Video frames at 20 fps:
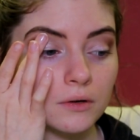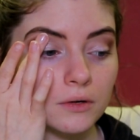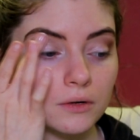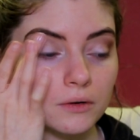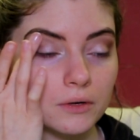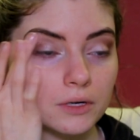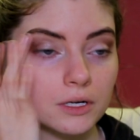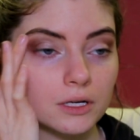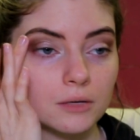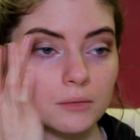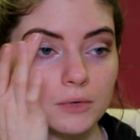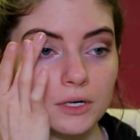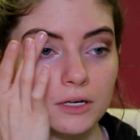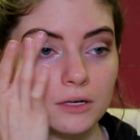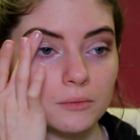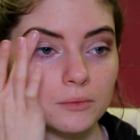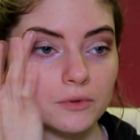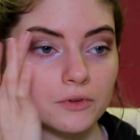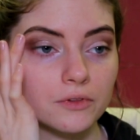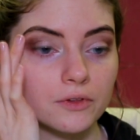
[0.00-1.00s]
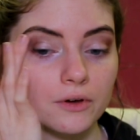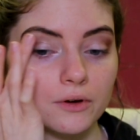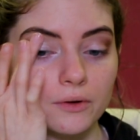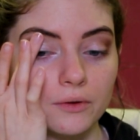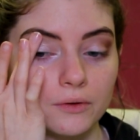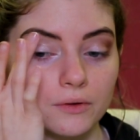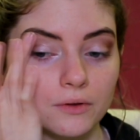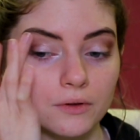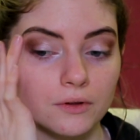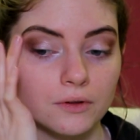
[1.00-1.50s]
I don't want anybody to miss
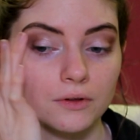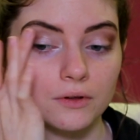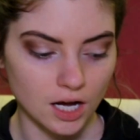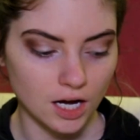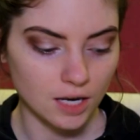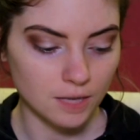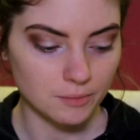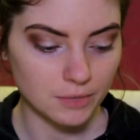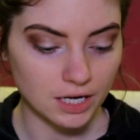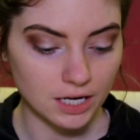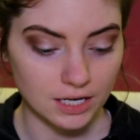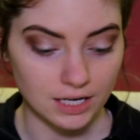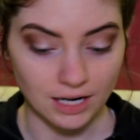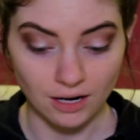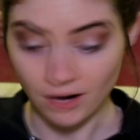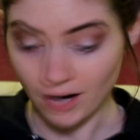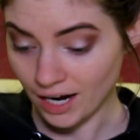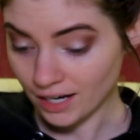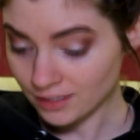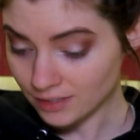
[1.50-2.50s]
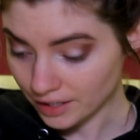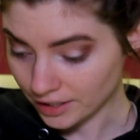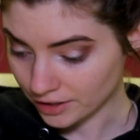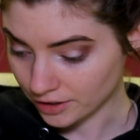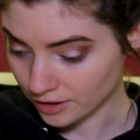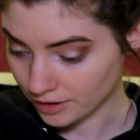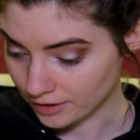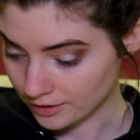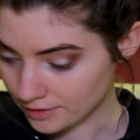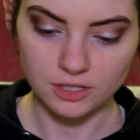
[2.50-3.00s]
those. Now
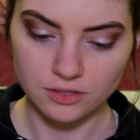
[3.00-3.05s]
eyeliner.